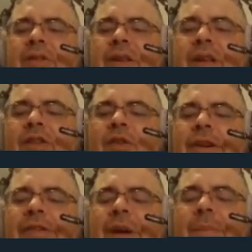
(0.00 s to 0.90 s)
to
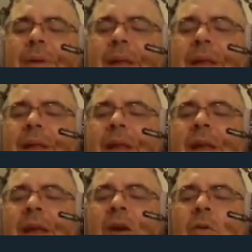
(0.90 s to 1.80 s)
dress up in
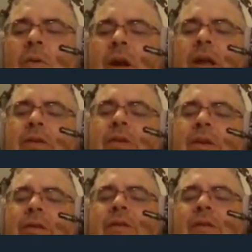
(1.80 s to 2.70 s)

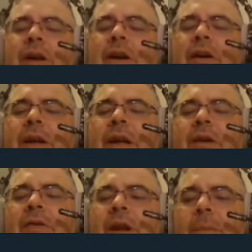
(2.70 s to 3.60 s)
Renaissance fair
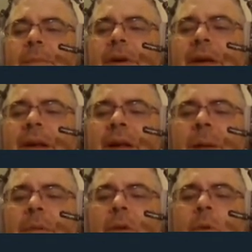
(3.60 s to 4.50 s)
gear that I bought a
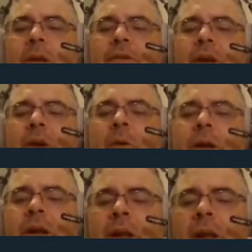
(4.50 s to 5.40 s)
couple of weeks ago
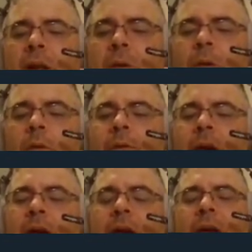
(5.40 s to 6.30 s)
at a local
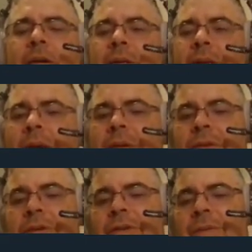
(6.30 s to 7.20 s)
fair here in
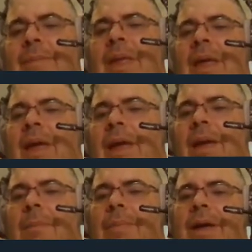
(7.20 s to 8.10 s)
Texas.
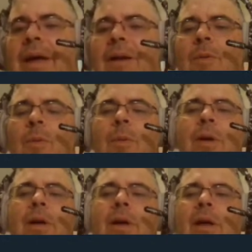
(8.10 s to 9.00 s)
But
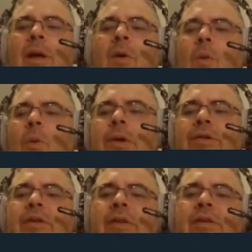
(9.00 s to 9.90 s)

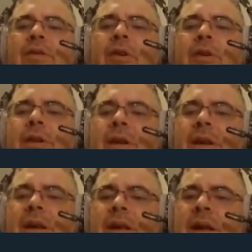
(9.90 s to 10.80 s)
once it's done,
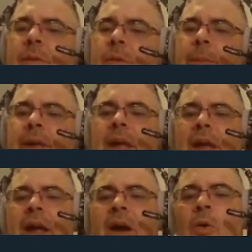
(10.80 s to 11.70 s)
it will be
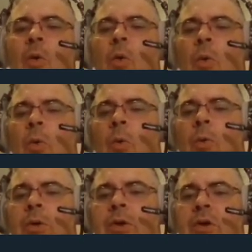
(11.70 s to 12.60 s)
a
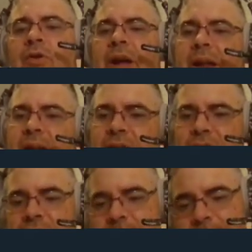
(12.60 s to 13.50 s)
whole new
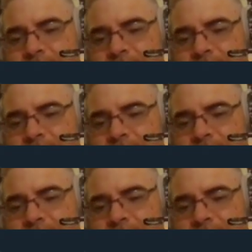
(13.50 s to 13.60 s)
challenge.